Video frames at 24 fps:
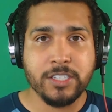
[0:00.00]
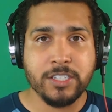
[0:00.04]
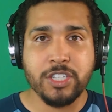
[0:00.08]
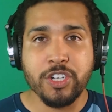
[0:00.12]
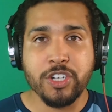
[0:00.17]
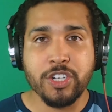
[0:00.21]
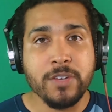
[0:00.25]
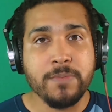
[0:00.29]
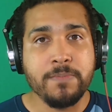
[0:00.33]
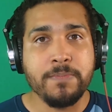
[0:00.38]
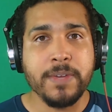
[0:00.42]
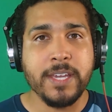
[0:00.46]

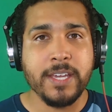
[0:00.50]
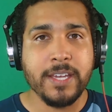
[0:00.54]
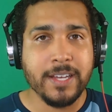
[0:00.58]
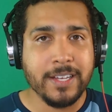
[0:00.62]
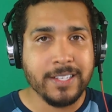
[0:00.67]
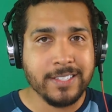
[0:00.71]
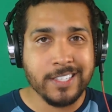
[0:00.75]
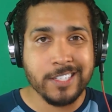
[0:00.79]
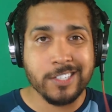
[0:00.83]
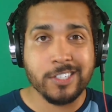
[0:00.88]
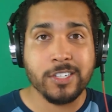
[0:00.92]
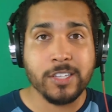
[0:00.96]
should be
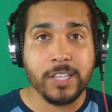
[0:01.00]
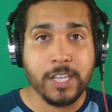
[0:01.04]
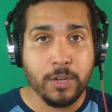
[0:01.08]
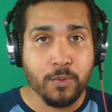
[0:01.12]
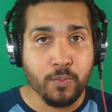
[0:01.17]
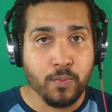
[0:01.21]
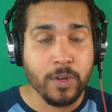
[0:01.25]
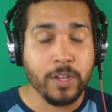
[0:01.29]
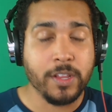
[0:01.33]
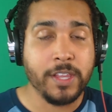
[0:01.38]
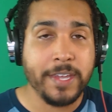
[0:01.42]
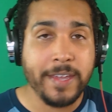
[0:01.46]
essentially
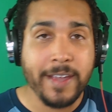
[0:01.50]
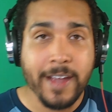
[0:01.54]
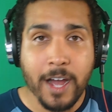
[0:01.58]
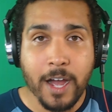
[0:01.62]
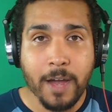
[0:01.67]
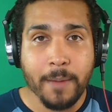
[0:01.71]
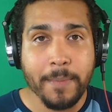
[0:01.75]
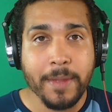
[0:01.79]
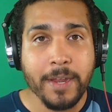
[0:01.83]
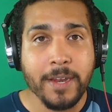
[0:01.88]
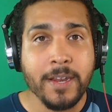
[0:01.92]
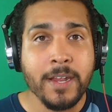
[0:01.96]
really
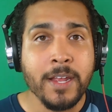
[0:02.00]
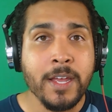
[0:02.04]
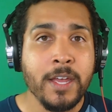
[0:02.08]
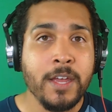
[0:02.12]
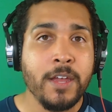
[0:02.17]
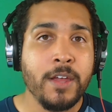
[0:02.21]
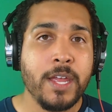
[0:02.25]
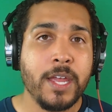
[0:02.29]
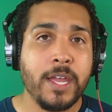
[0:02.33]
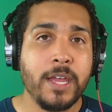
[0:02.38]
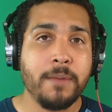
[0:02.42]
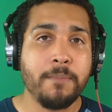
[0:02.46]
common
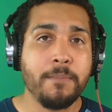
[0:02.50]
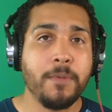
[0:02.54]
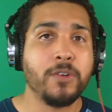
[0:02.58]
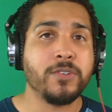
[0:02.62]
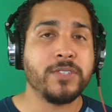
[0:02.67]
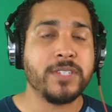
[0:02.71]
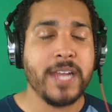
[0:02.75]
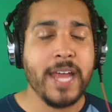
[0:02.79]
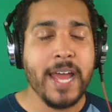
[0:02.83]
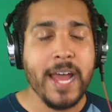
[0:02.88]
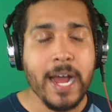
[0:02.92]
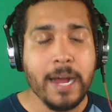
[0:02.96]
in
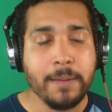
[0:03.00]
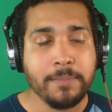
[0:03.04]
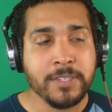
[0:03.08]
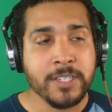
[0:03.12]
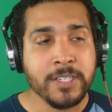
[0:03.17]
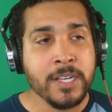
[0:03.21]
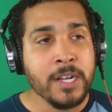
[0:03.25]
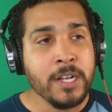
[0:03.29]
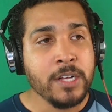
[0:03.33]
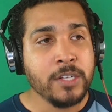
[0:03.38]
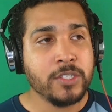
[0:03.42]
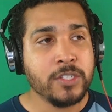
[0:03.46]
most
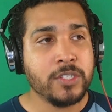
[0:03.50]
apps.